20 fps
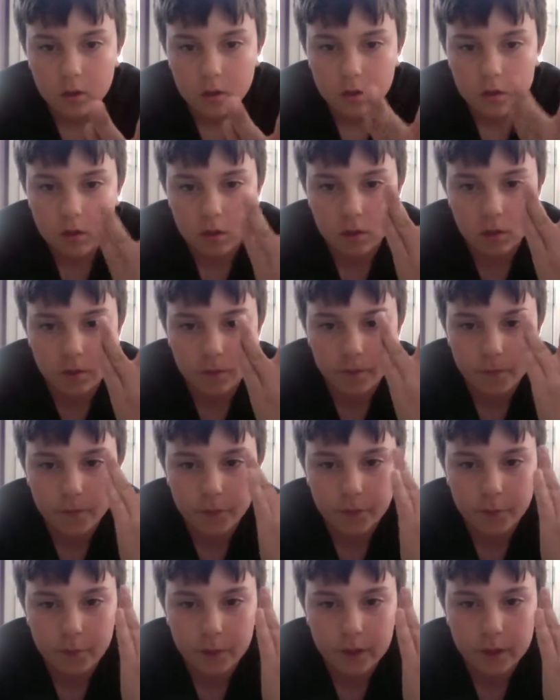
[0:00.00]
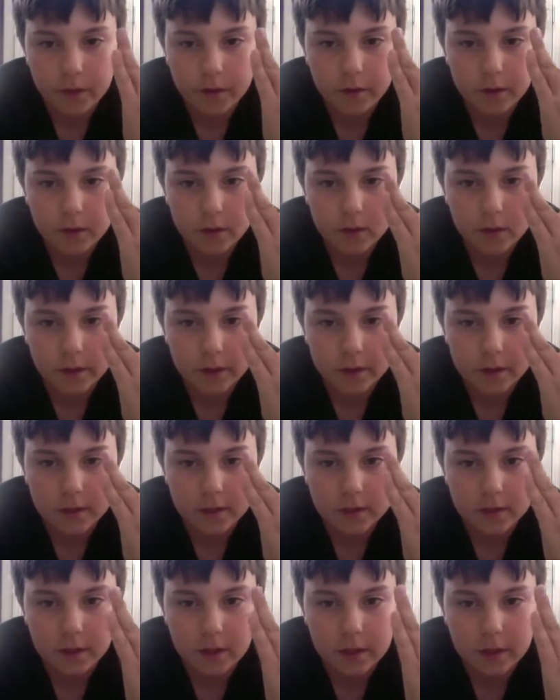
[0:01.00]
So you make this like
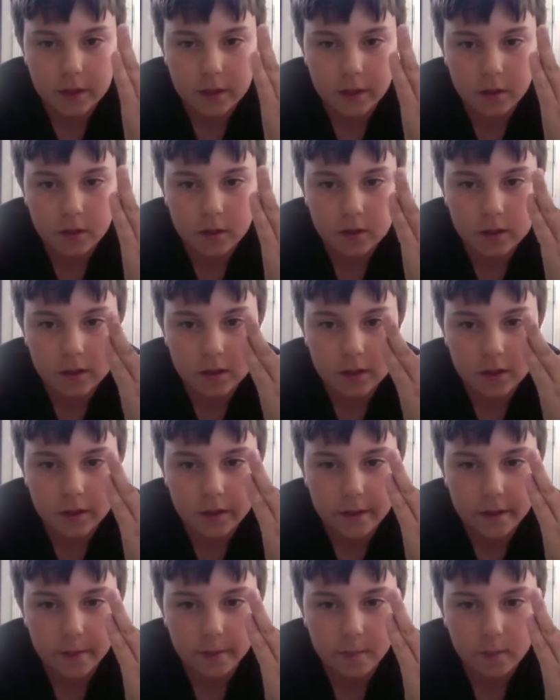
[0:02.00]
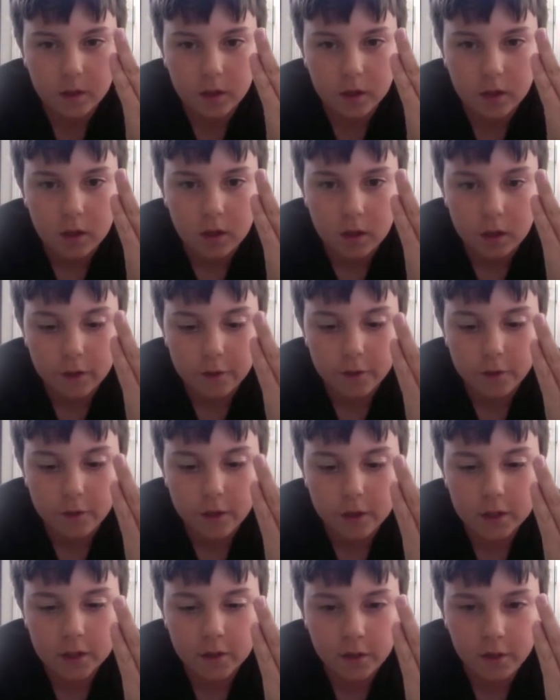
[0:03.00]
sign. It's kind of like if you
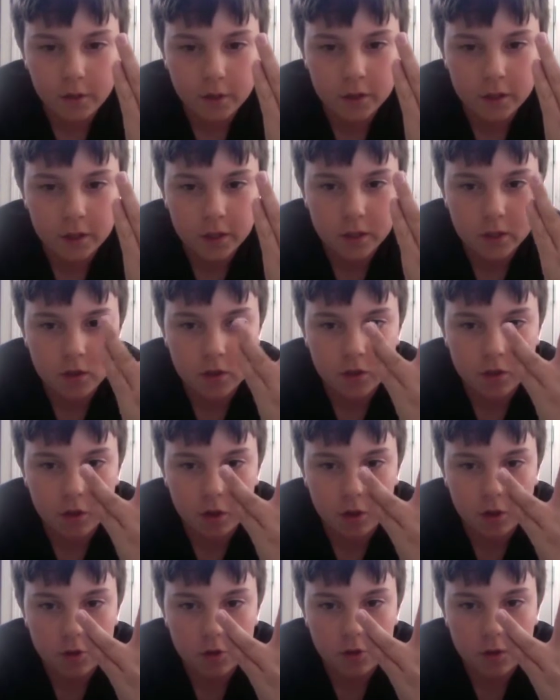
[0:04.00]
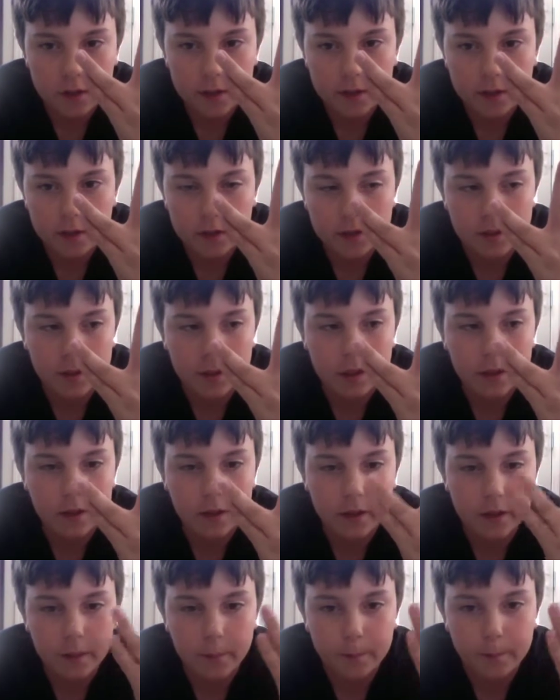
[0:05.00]
guys have ever seen Star Trek, it's kind of
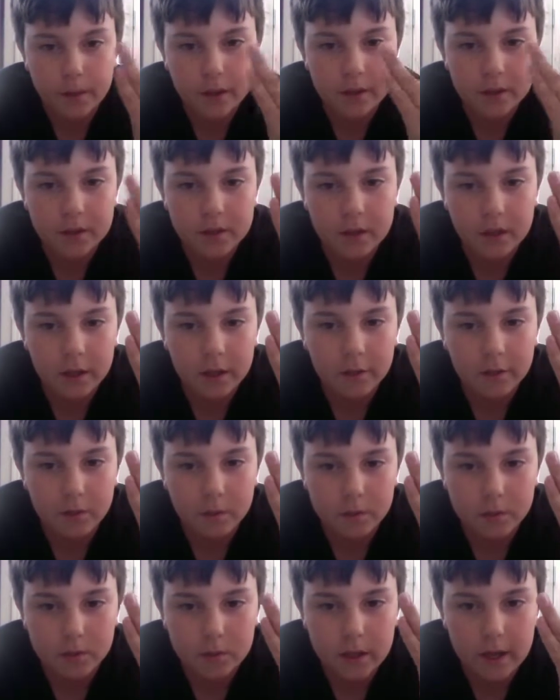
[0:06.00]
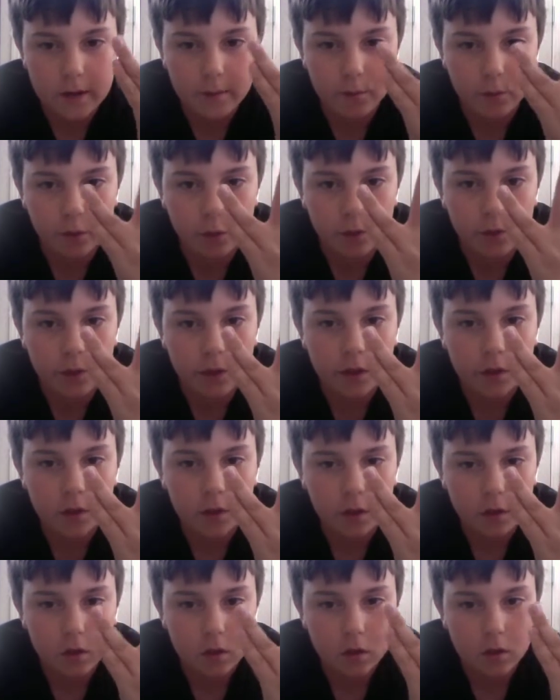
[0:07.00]
like a peace sign from that movie.
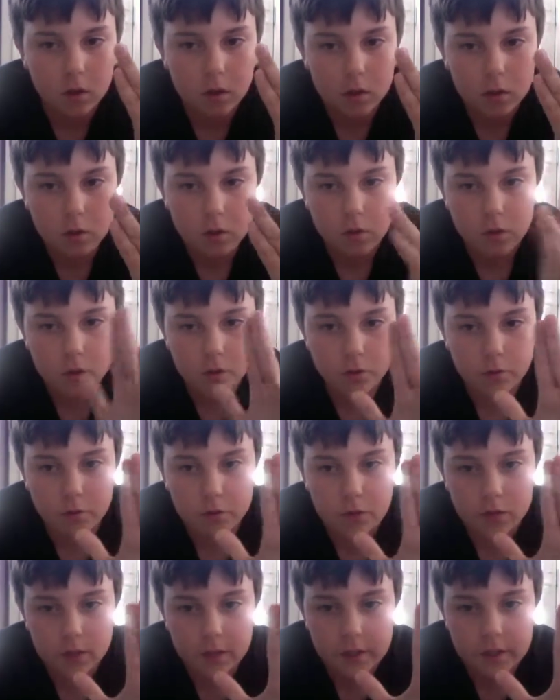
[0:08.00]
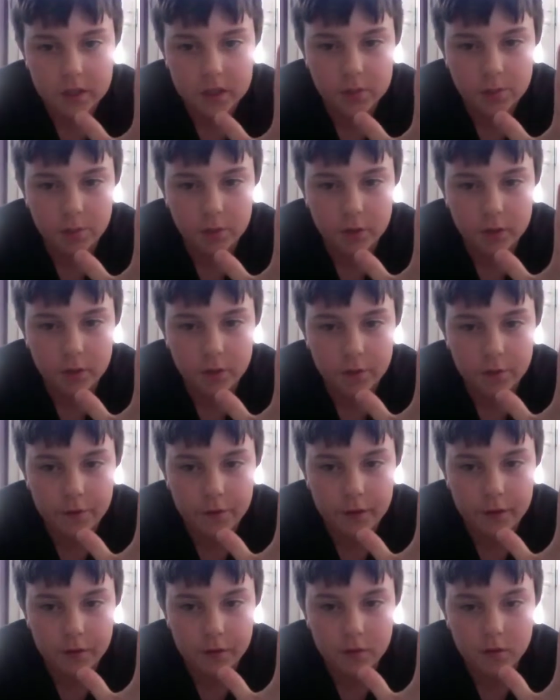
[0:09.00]
So you just like split your
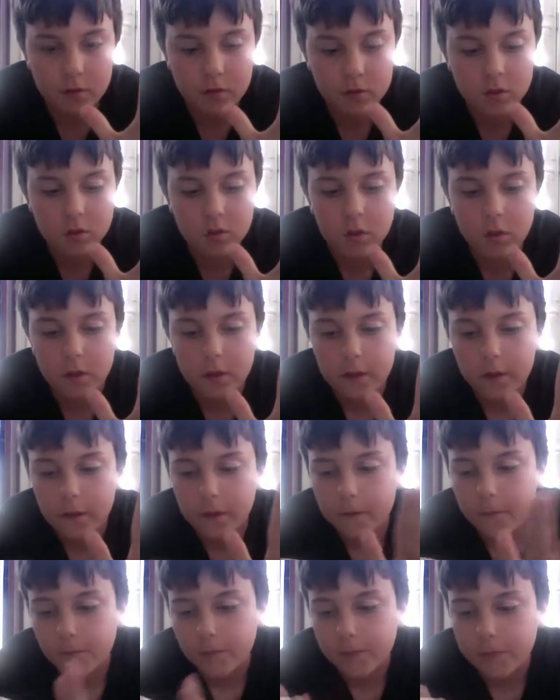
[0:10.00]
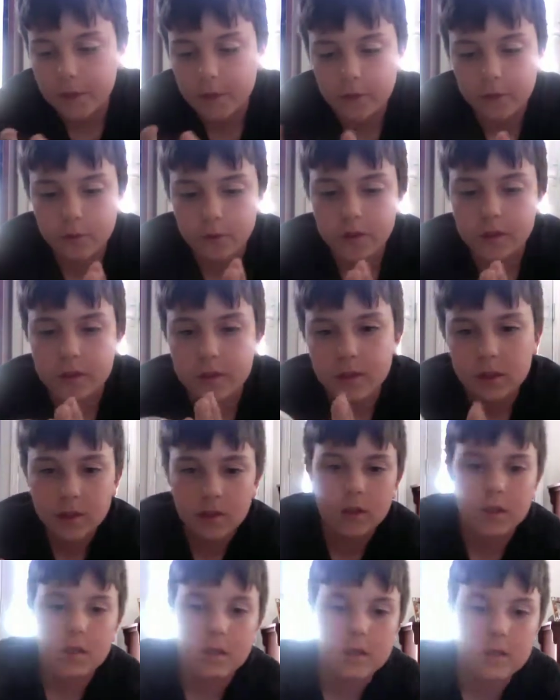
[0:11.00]
fingers. Then you
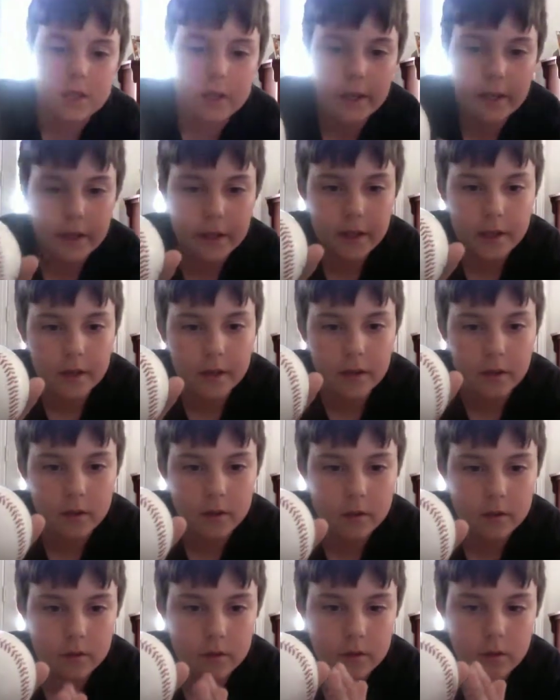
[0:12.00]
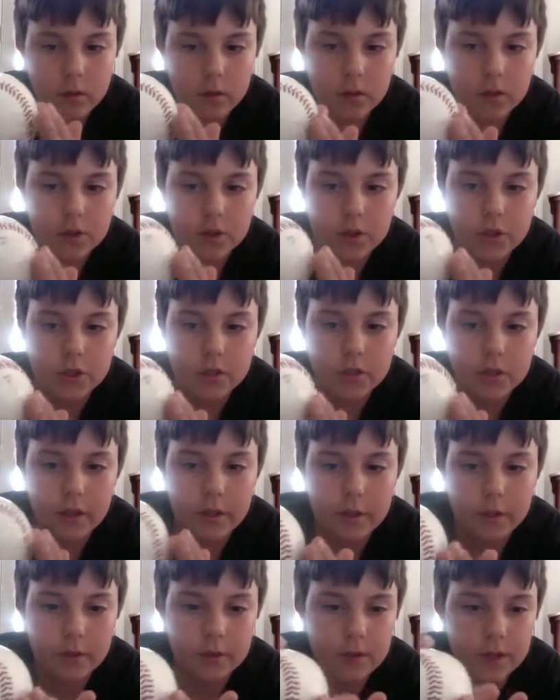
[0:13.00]
take, let's just say
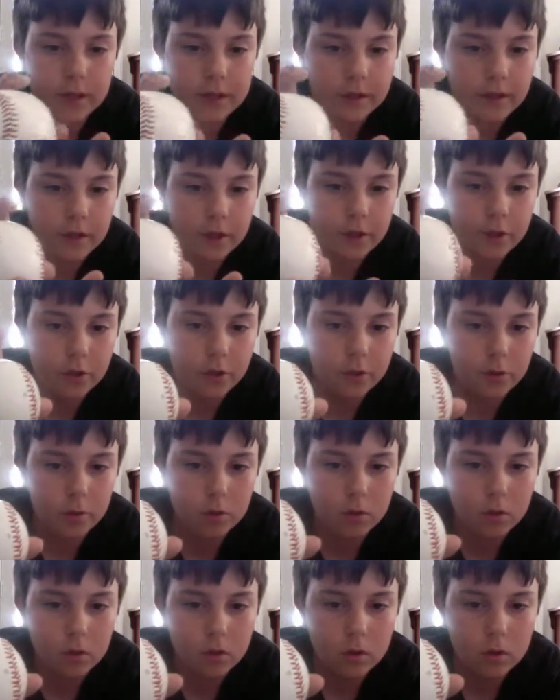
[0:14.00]
you take the U,